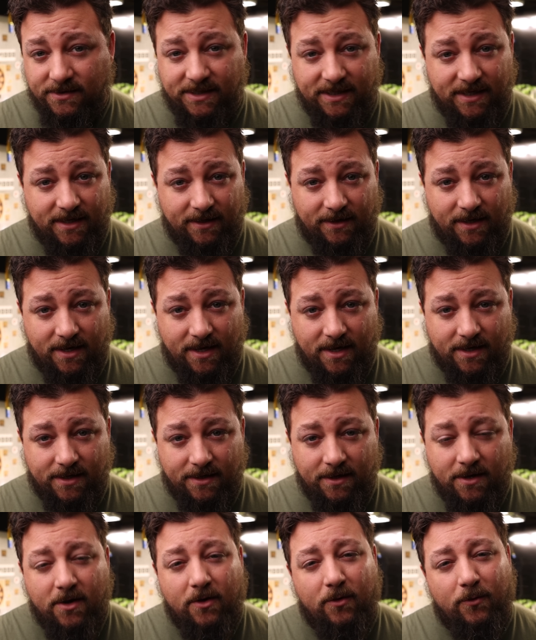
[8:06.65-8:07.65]

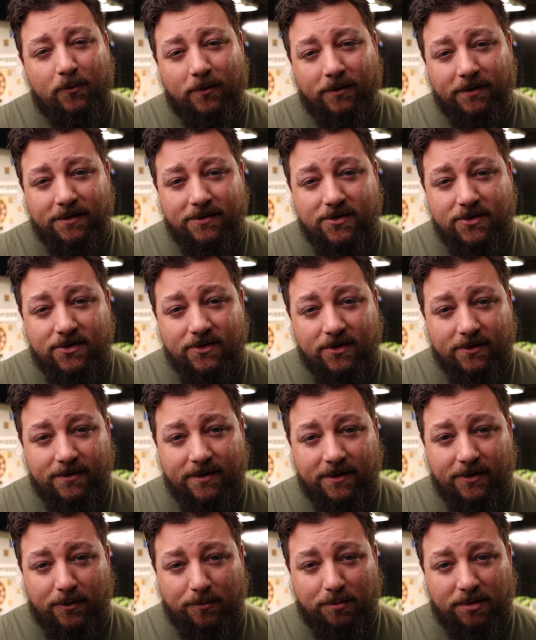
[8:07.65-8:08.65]
DLI will ensure
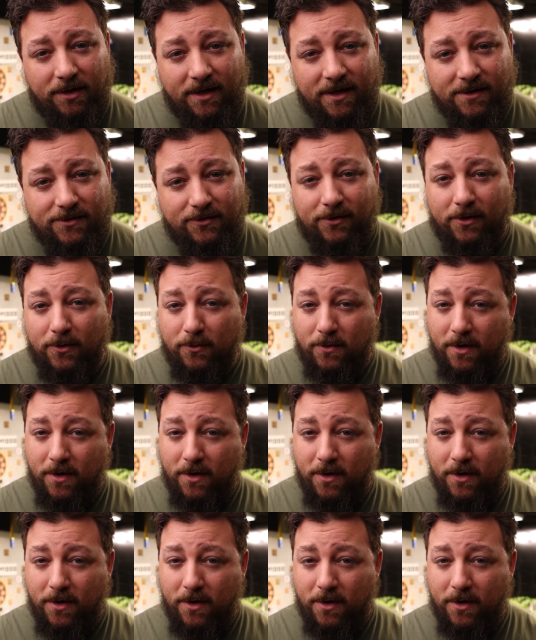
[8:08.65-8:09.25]
that your plants grow